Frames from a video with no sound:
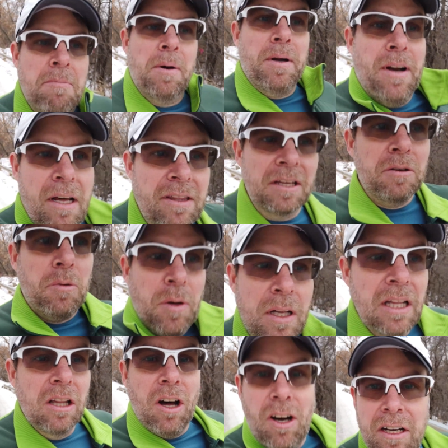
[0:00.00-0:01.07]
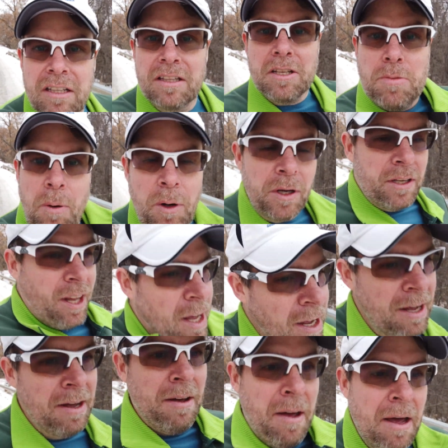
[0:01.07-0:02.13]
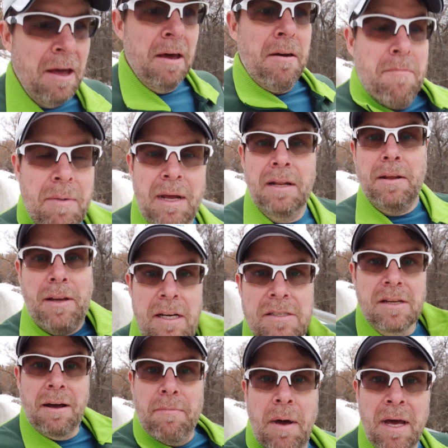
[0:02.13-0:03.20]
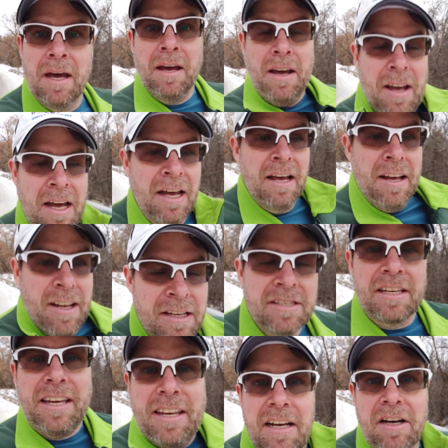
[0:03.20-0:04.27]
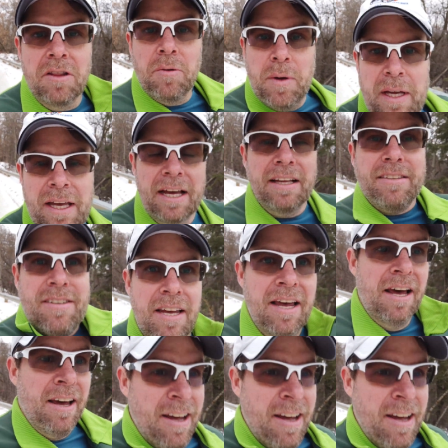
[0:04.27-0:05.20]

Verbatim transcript: but nothing really long at this point, mainly because I'm skiing on the weekends